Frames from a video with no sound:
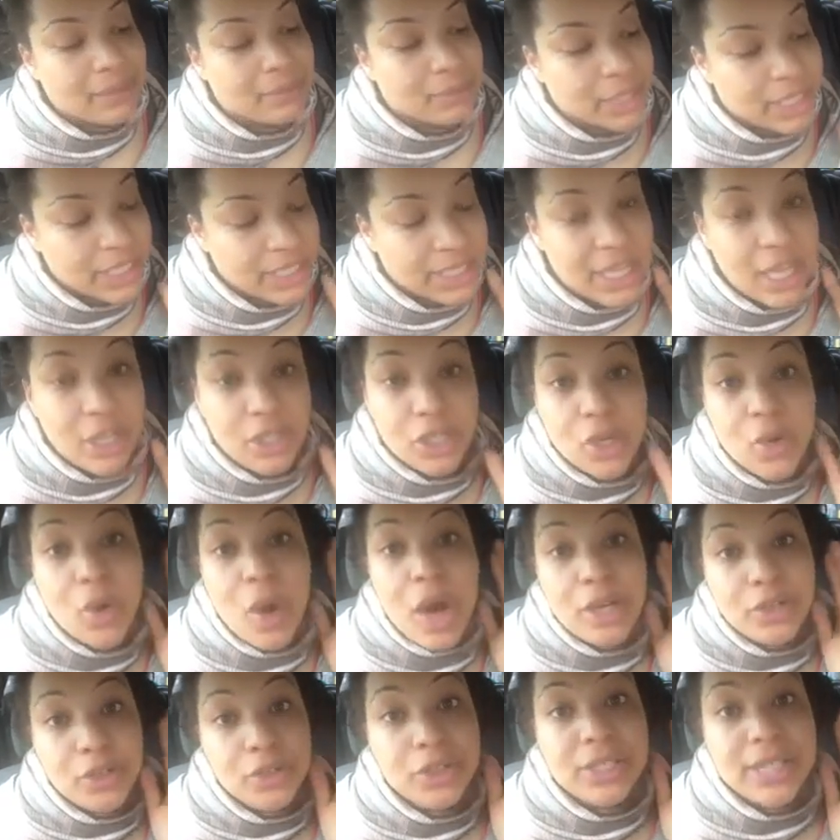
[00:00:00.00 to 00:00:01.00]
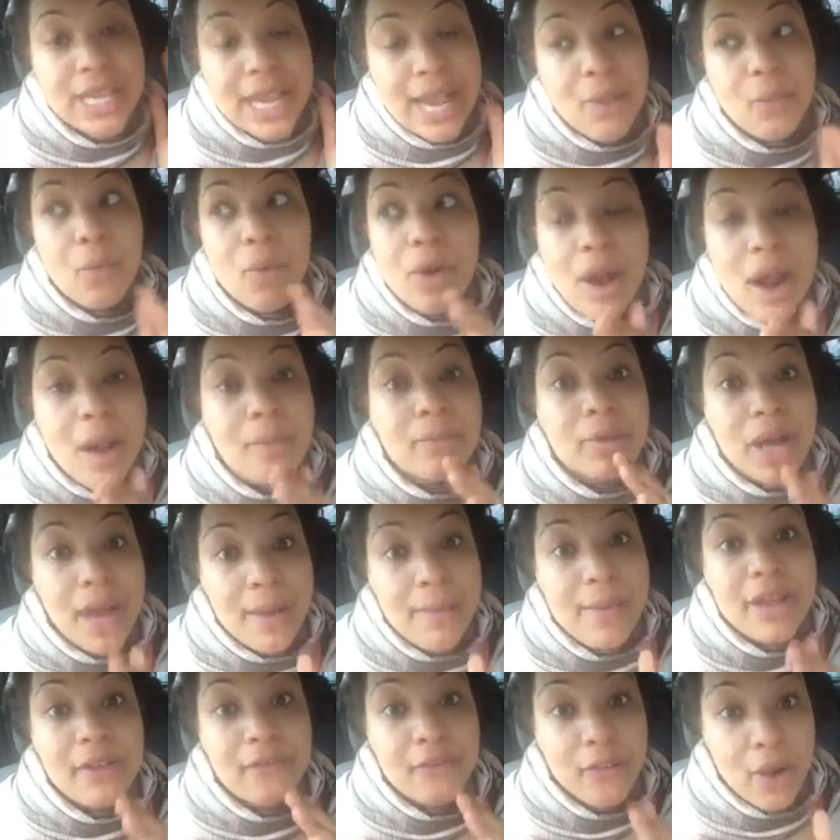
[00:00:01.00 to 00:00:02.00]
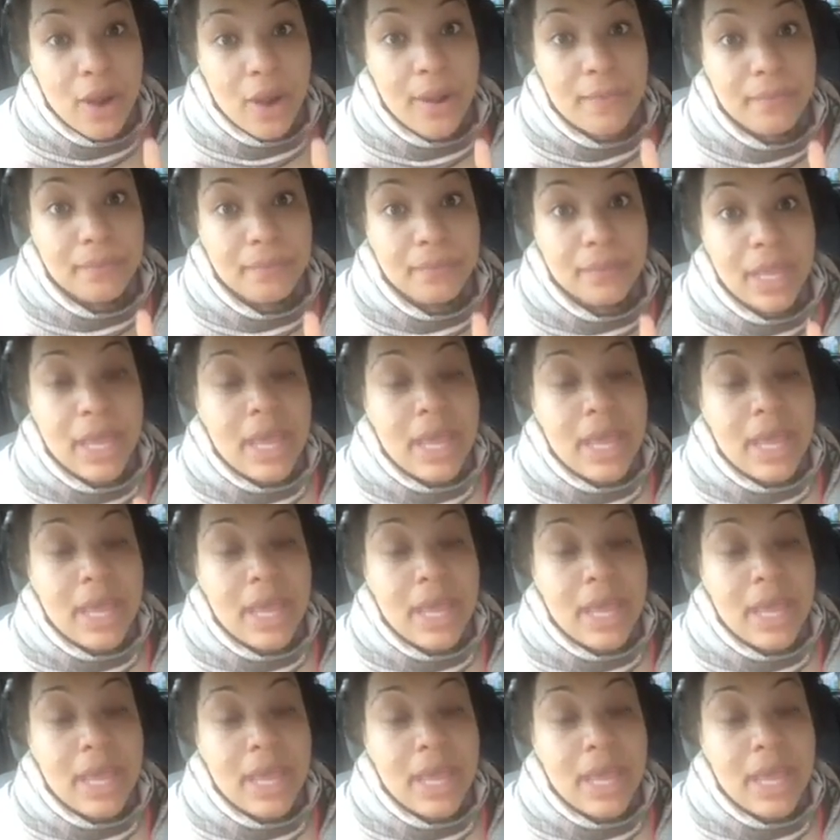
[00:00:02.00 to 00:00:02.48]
because then you'll understand where I'm coming from.